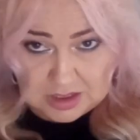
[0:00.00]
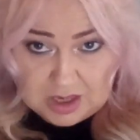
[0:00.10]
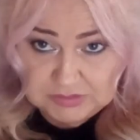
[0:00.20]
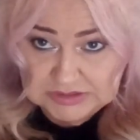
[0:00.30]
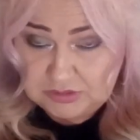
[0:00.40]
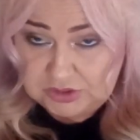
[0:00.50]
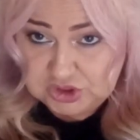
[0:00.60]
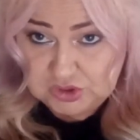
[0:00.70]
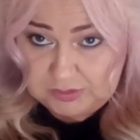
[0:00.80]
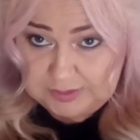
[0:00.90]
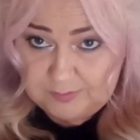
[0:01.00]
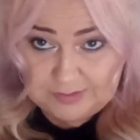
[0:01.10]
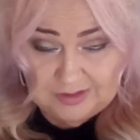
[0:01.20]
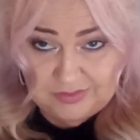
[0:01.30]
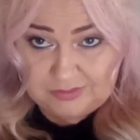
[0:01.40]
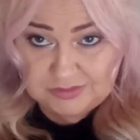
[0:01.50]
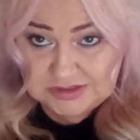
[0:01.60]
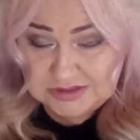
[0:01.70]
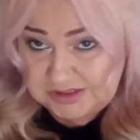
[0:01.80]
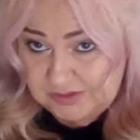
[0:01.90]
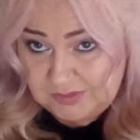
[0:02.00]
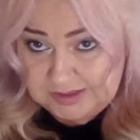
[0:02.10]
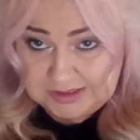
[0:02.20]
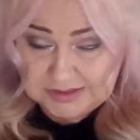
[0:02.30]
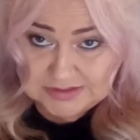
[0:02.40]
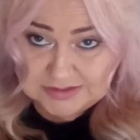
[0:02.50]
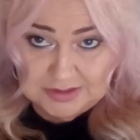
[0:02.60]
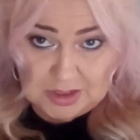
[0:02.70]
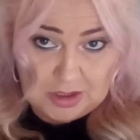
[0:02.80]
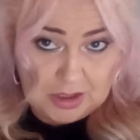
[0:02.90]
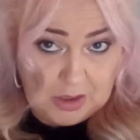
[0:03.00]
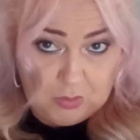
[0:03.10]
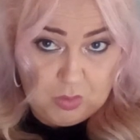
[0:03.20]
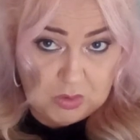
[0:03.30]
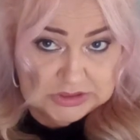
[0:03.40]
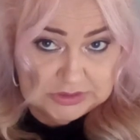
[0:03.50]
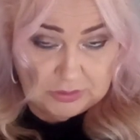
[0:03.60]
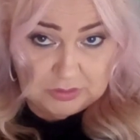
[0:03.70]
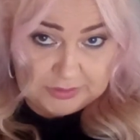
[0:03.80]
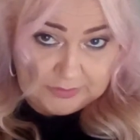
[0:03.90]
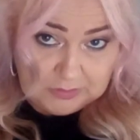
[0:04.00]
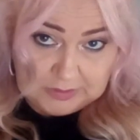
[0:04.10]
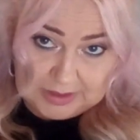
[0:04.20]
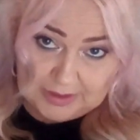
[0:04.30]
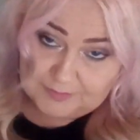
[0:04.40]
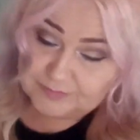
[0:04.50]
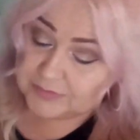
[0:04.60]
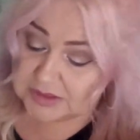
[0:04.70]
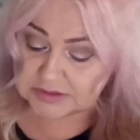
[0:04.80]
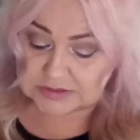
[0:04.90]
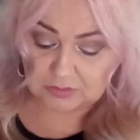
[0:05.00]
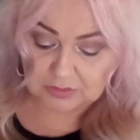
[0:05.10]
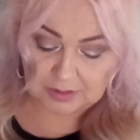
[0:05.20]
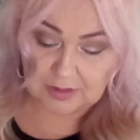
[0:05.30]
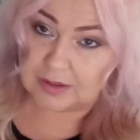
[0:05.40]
I wasn't going to show you, but I thought, do you know what it is? Warts and all that. So